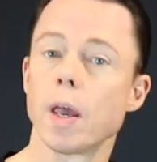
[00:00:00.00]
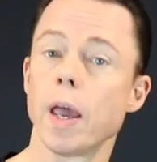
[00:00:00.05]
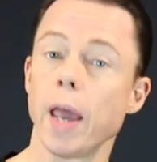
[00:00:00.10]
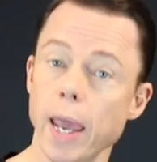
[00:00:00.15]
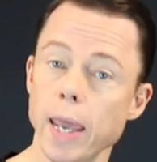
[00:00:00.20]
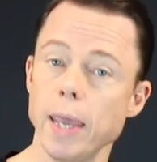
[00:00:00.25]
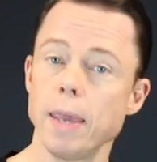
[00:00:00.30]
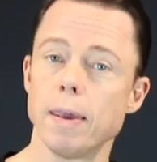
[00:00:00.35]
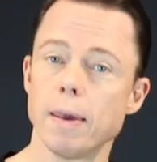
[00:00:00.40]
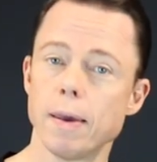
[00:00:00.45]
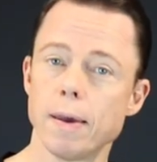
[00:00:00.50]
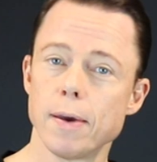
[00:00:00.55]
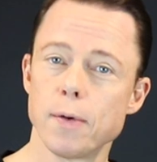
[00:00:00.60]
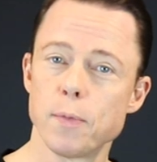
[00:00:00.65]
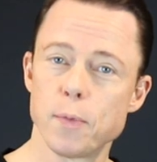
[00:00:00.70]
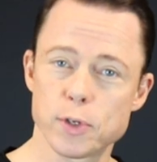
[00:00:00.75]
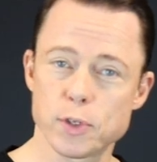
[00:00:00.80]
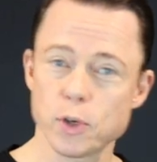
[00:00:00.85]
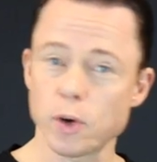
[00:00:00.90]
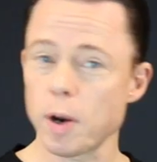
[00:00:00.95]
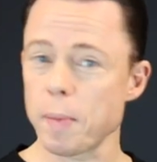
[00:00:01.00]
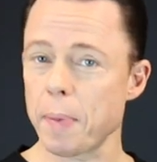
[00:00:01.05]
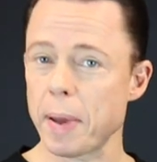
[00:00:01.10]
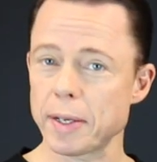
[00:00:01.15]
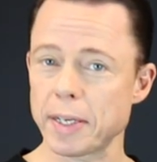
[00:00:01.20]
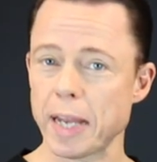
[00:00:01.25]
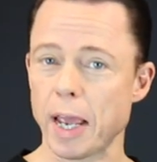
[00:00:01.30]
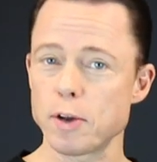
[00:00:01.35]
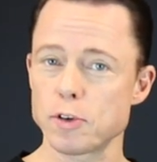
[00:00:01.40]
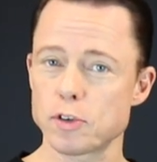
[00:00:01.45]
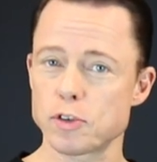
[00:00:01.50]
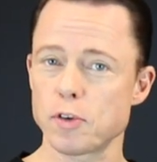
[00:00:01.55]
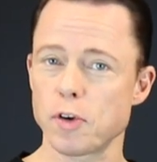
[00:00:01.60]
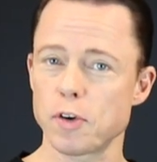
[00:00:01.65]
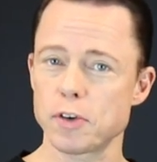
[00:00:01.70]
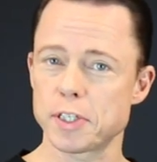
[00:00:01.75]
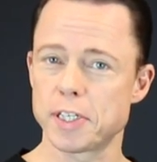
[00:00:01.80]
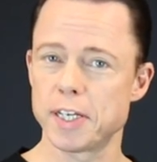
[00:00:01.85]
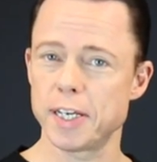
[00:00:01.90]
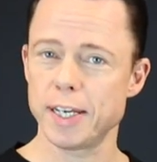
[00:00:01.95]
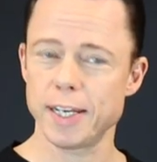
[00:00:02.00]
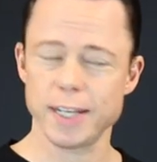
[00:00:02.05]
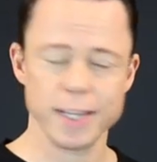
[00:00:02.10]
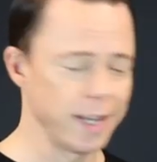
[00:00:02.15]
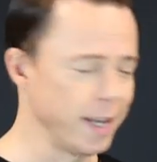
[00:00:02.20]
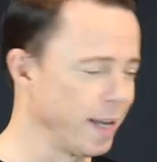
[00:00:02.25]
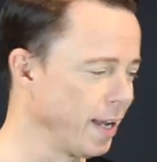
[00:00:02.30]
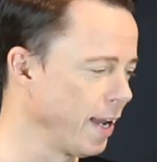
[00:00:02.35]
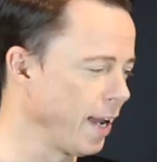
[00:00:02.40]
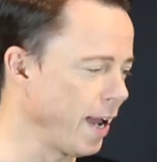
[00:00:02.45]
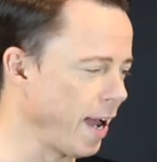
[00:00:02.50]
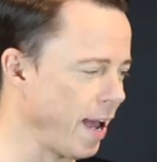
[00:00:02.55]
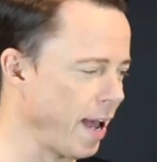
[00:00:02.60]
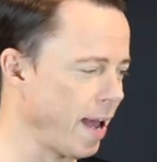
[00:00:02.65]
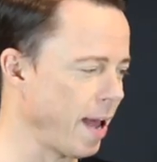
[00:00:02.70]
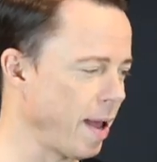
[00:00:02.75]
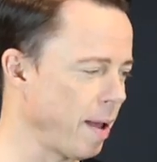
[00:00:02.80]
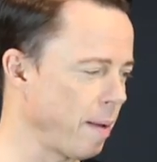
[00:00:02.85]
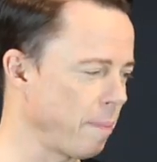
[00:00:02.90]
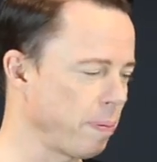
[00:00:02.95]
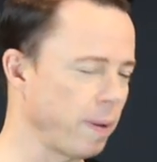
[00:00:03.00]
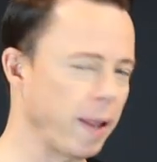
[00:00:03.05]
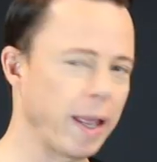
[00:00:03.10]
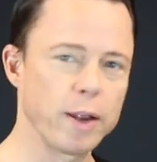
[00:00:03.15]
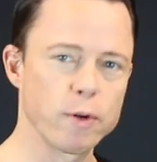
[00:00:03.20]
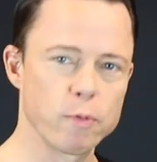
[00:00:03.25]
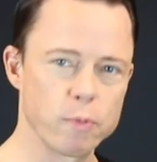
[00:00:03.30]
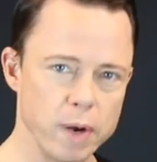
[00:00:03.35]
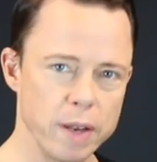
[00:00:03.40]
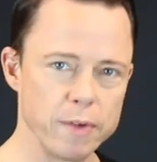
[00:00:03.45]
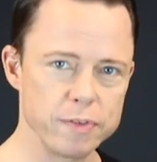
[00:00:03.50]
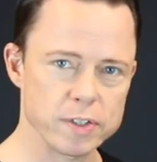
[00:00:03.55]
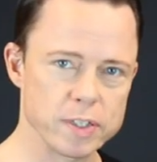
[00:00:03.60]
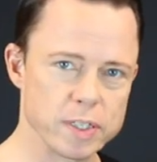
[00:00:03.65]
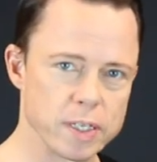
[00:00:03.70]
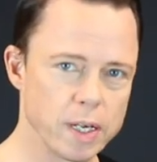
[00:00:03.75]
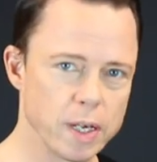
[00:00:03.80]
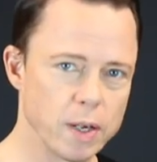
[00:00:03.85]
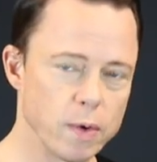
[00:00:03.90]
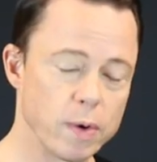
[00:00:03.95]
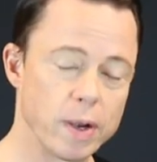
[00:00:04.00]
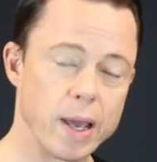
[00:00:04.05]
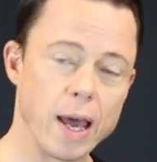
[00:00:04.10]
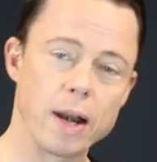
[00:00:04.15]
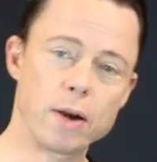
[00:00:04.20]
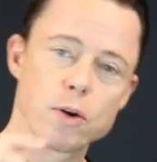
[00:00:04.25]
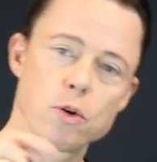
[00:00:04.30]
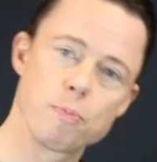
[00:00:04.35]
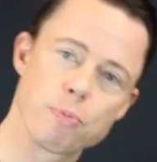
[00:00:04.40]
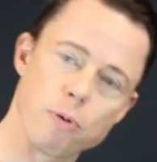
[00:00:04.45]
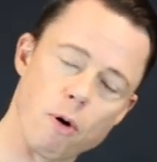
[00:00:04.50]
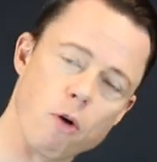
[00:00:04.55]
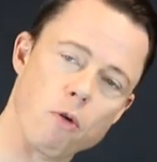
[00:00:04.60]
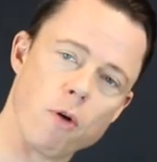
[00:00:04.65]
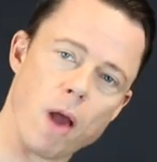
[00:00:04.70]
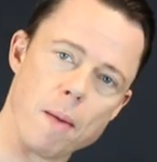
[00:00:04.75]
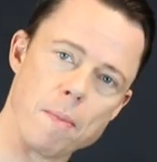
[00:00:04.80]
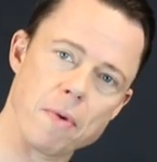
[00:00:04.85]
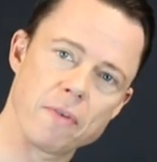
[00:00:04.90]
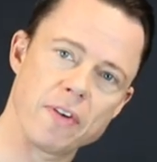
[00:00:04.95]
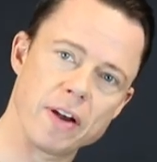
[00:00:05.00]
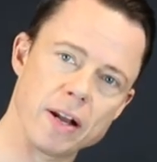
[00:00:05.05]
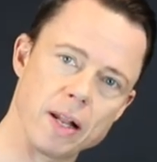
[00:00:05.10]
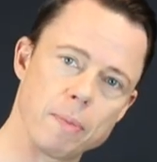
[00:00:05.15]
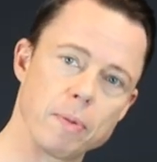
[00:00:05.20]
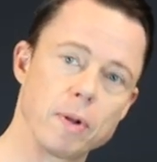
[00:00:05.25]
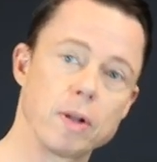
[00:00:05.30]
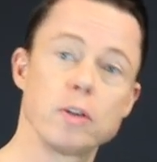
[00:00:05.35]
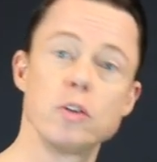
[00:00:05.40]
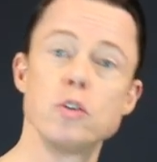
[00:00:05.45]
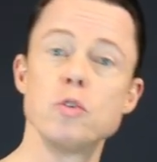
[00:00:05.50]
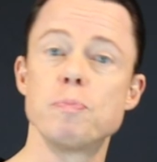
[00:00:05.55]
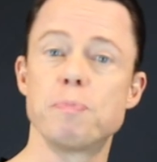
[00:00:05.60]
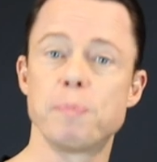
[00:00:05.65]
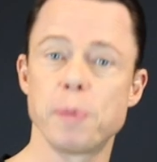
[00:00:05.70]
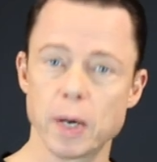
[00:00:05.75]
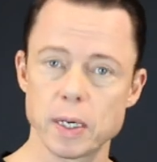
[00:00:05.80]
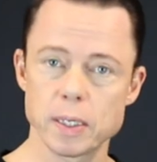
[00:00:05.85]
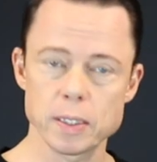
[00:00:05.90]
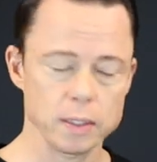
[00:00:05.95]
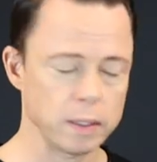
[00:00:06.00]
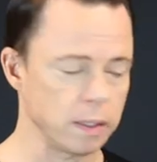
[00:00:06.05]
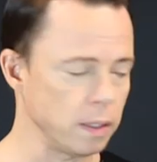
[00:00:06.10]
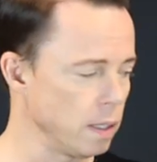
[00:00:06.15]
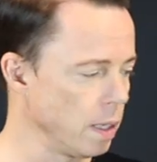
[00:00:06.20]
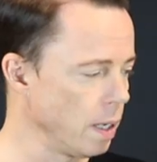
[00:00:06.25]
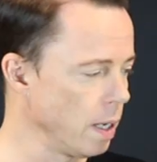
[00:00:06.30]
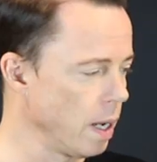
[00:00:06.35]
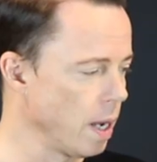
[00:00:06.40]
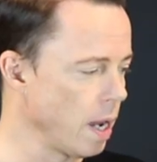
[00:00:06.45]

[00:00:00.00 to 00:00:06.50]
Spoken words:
Hey, we're talking about downstrokes here, playing riffs. Got a new program available, a new bundle.